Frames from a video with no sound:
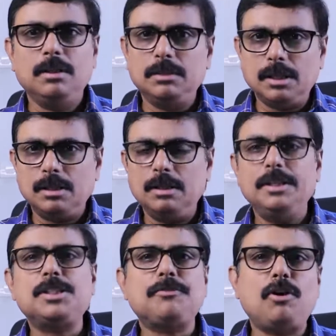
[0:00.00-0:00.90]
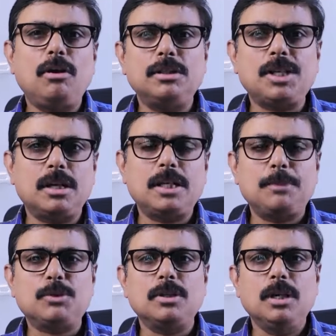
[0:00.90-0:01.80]
The list of all chart
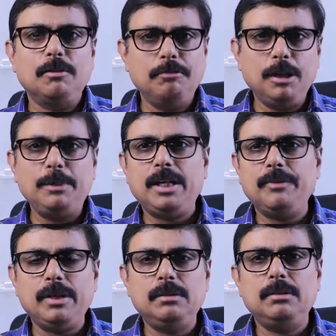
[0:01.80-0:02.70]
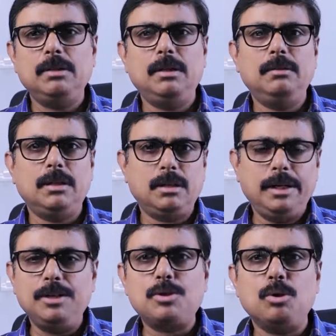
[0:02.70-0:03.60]
types will be given in the
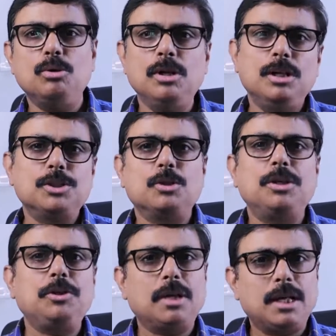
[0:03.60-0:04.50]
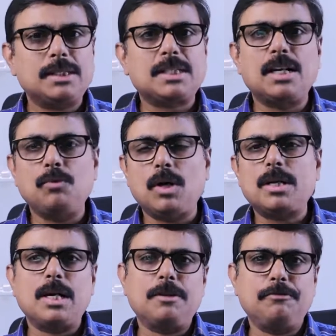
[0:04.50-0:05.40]
intro so that you can understand
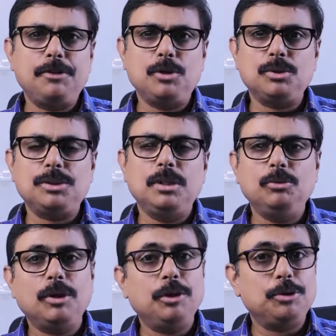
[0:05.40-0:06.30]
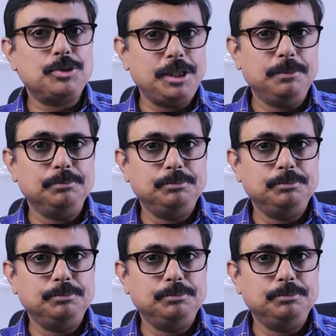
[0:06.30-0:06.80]
what kind of videos you are going to see.